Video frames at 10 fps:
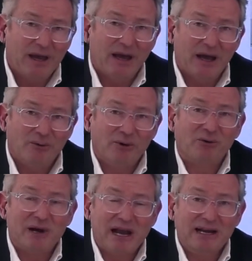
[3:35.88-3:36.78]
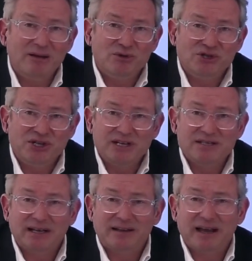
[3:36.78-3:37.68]
And we are creating machines
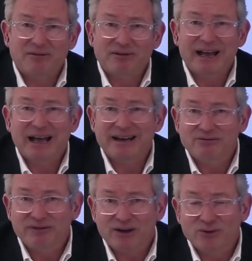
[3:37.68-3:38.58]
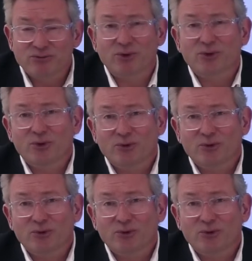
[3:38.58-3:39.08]
that have an added value for the